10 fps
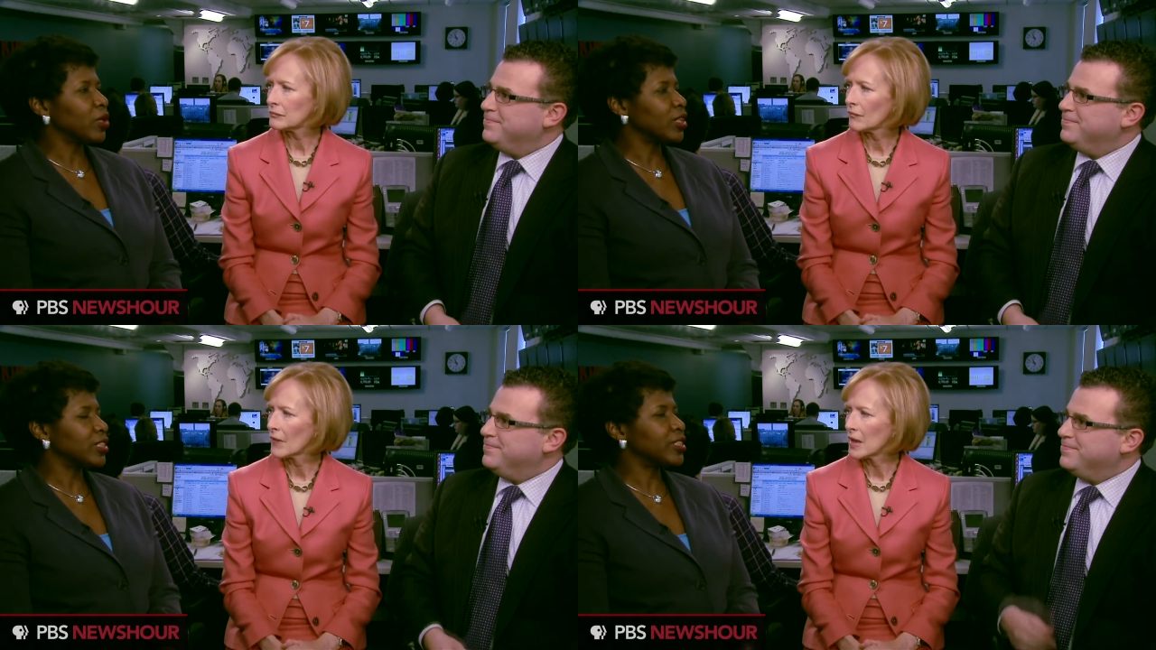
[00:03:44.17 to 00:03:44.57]

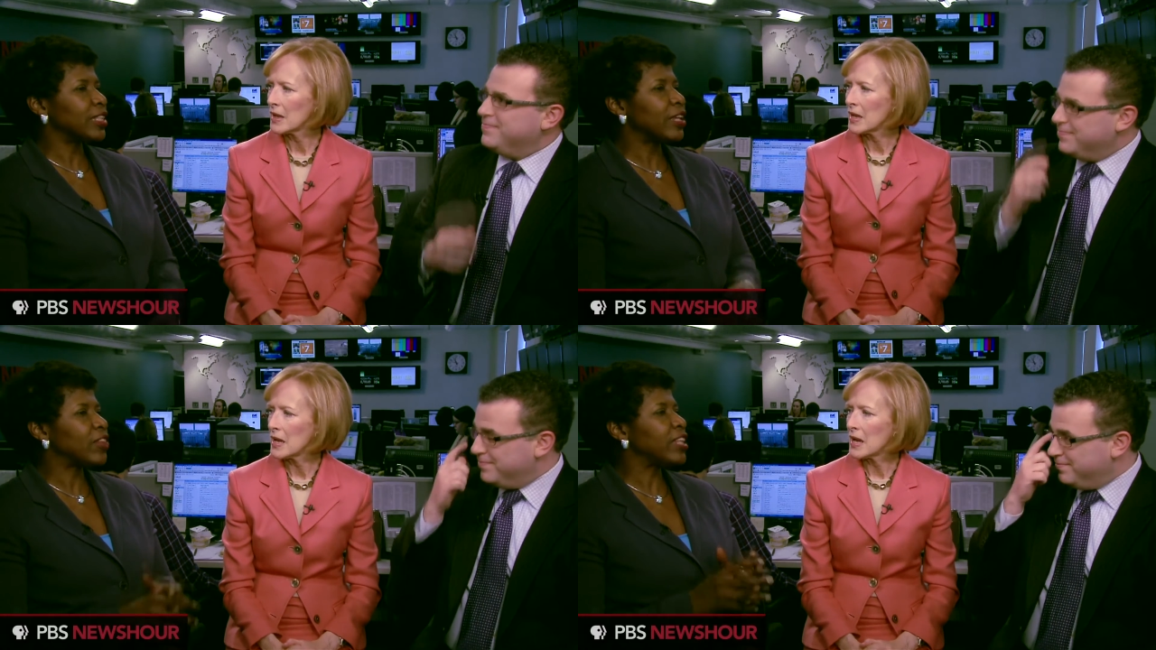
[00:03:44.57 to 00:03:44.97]
Speaker 1: parties.
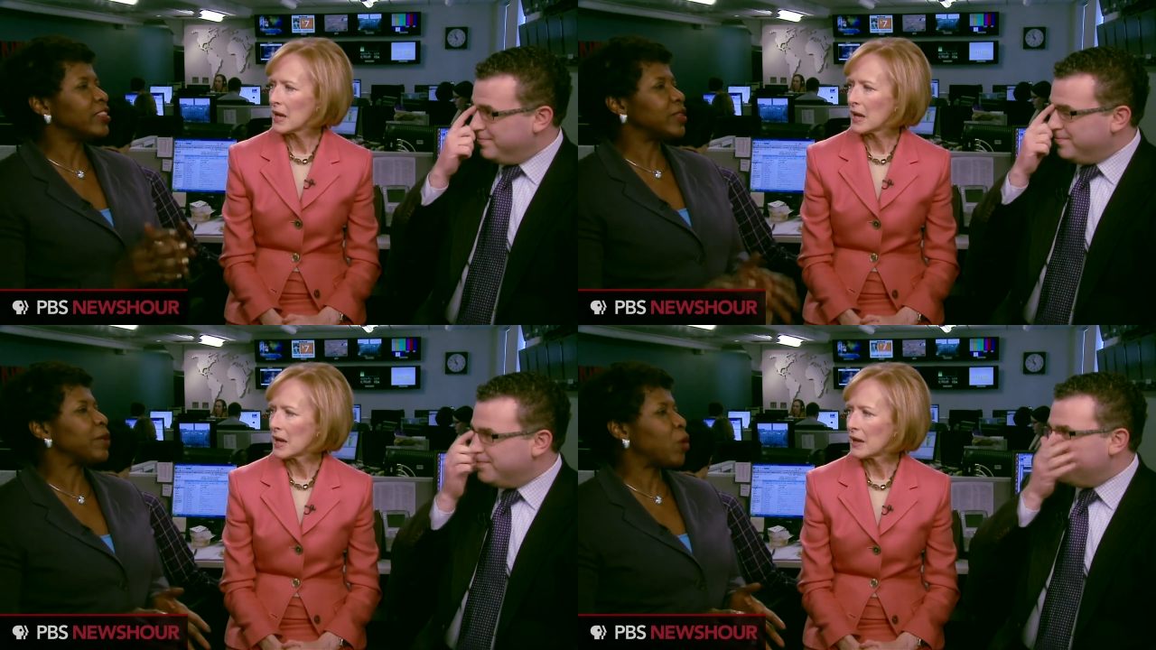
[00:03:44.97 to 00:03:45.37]
They, they,
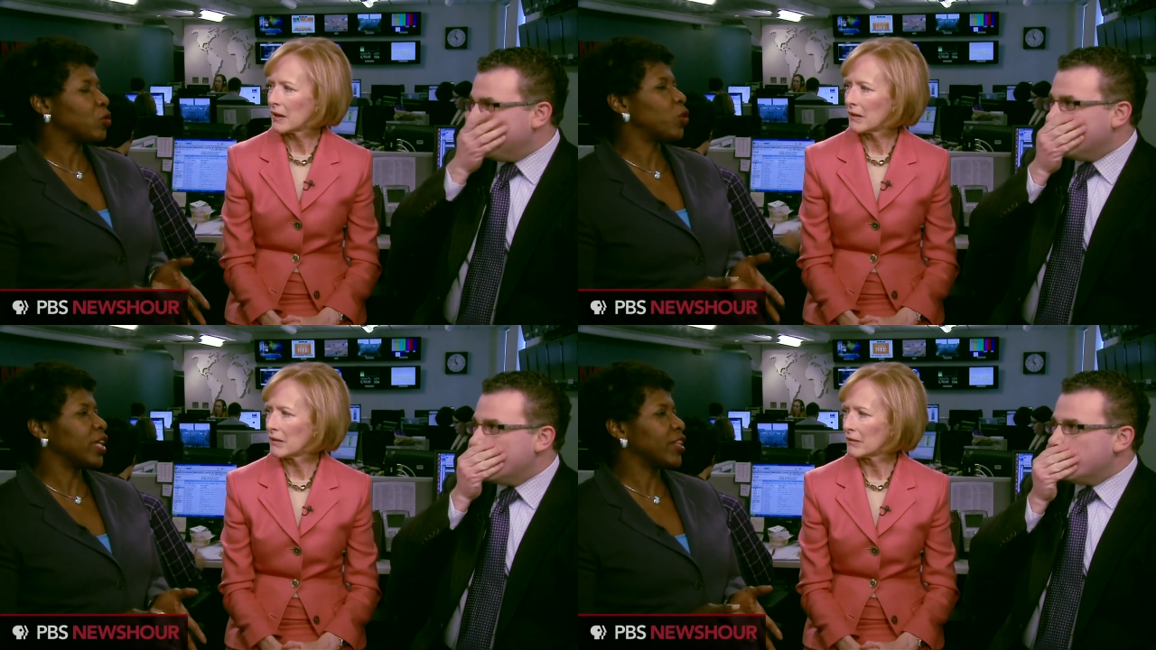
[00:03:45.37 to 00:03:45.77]
they
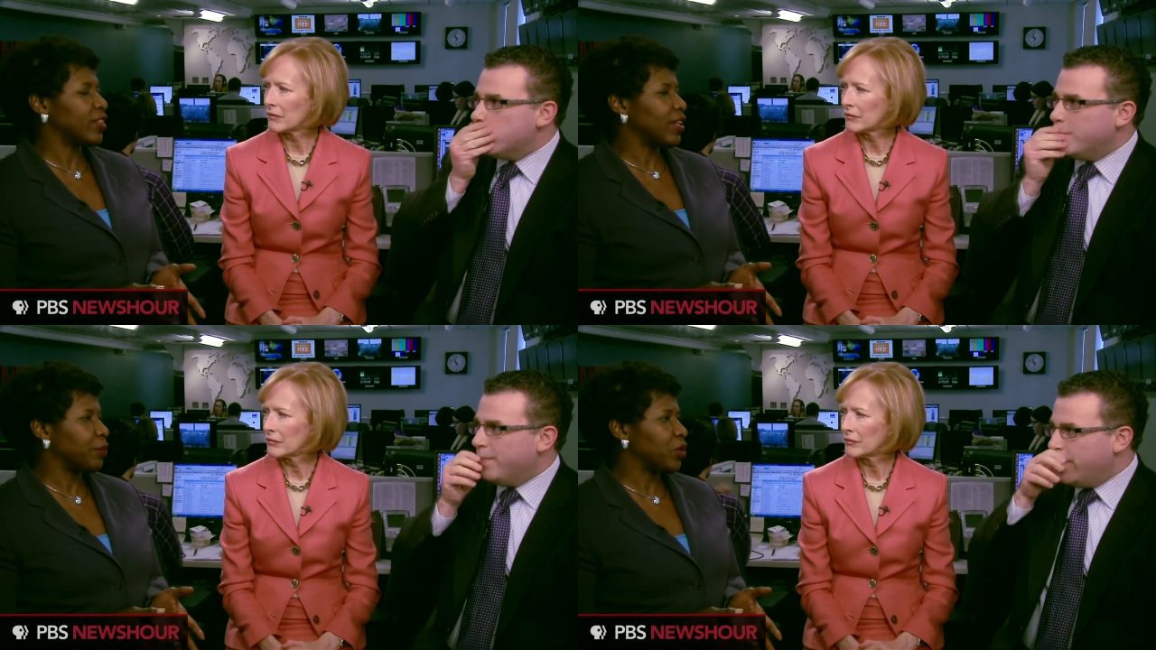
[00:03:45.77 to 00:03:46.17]
both want to get
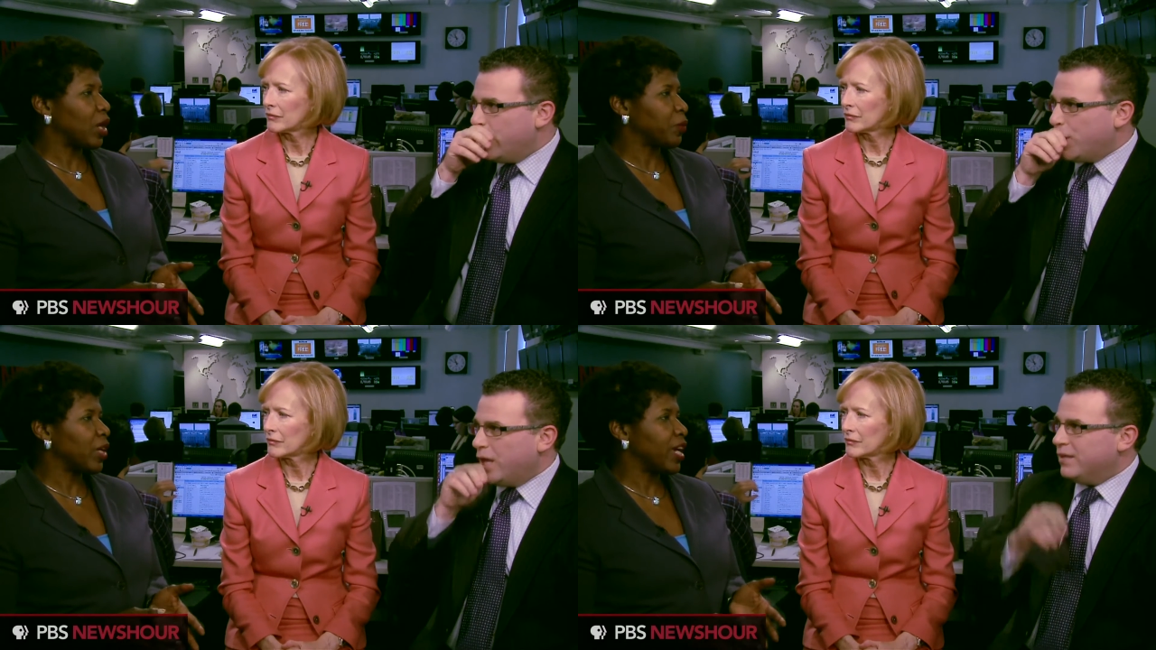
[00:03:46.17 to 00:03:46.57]
the
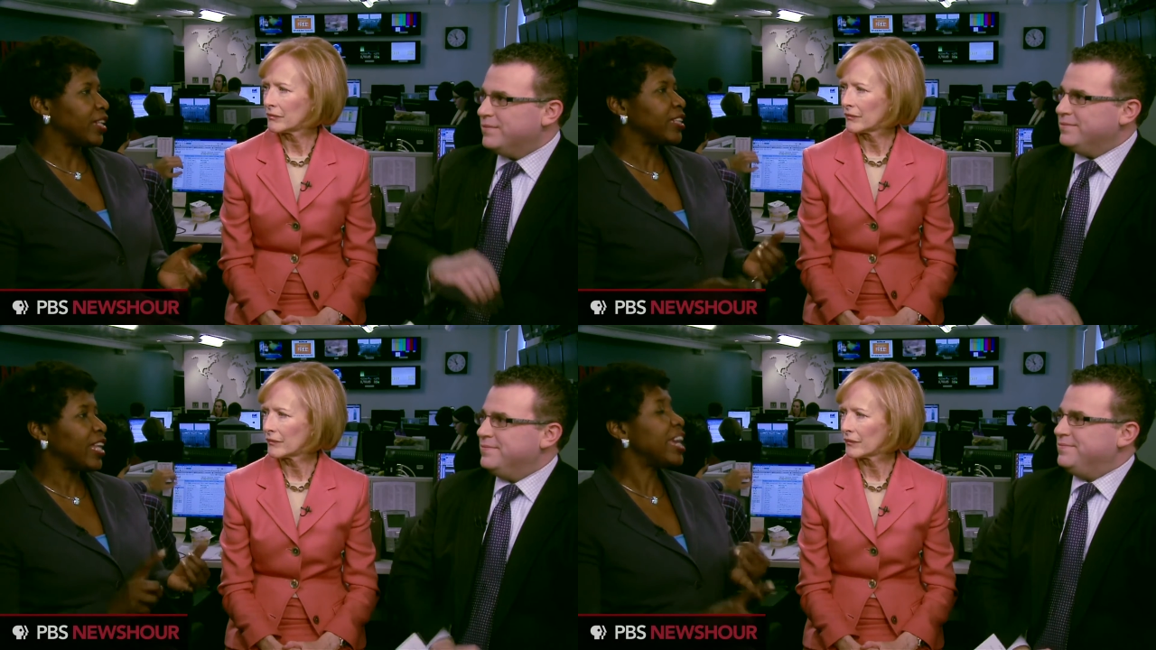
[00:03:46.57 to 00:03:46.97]
upper
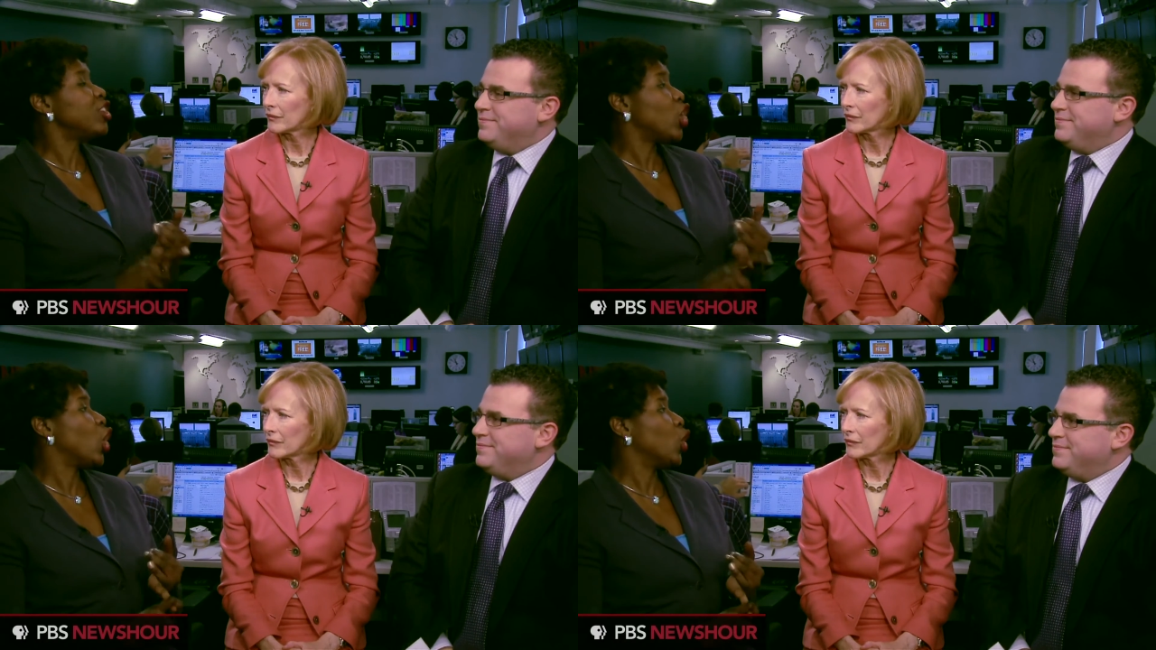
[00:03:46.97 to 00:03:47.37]
hand. They
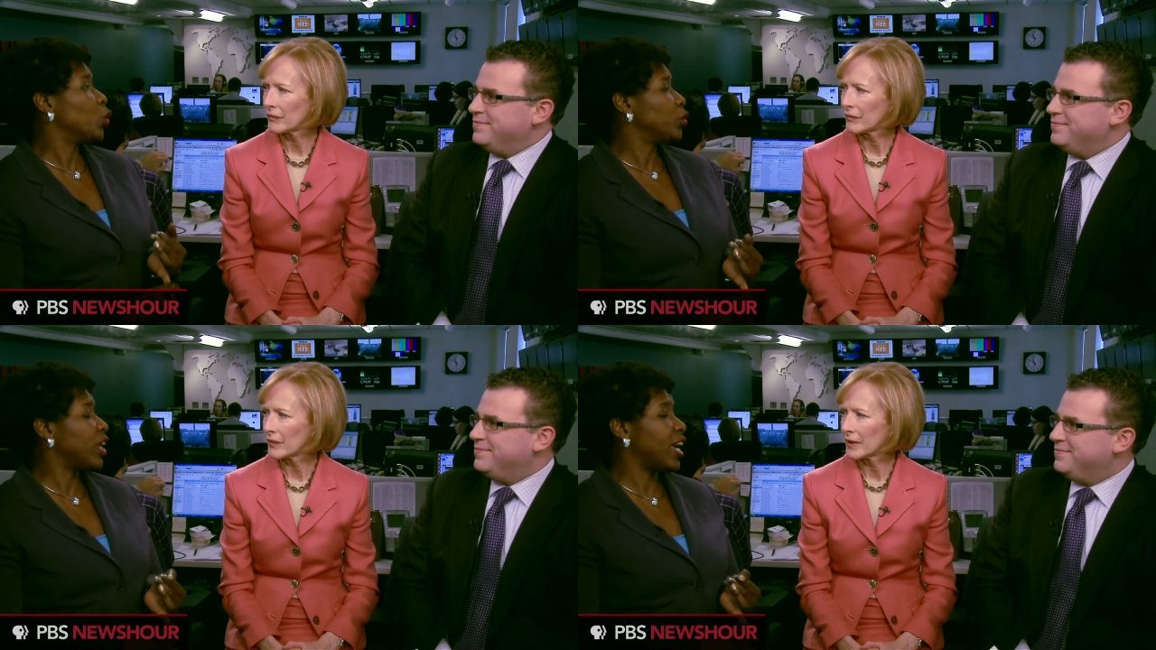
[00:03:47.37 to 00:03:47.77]

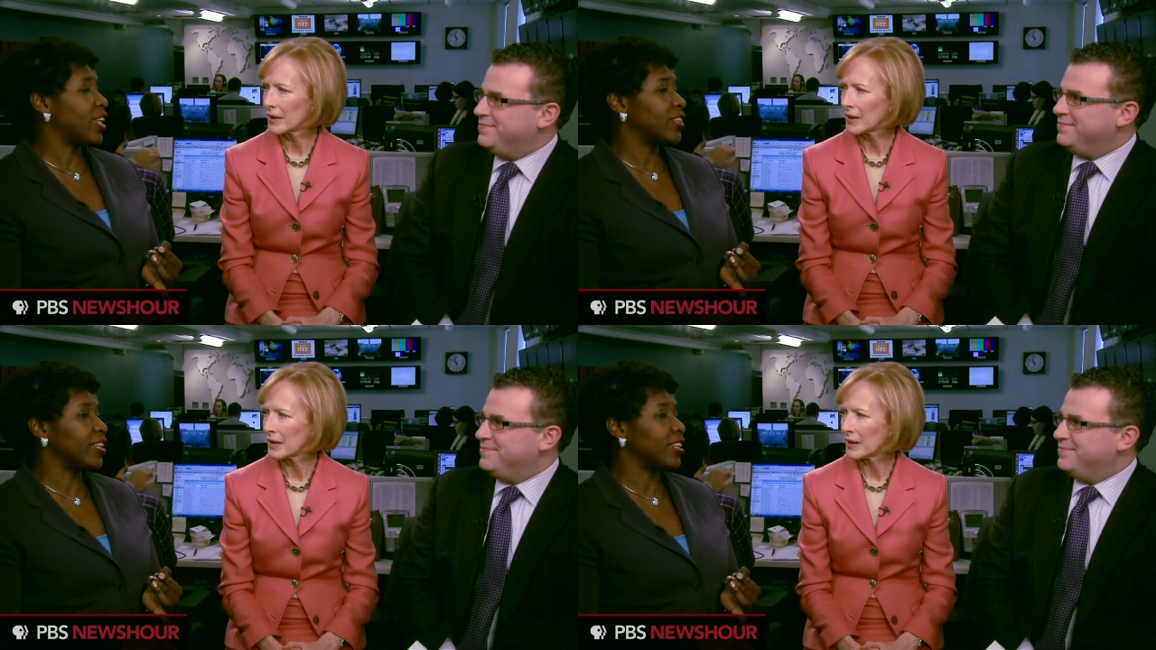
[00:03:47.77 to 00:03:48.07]
know that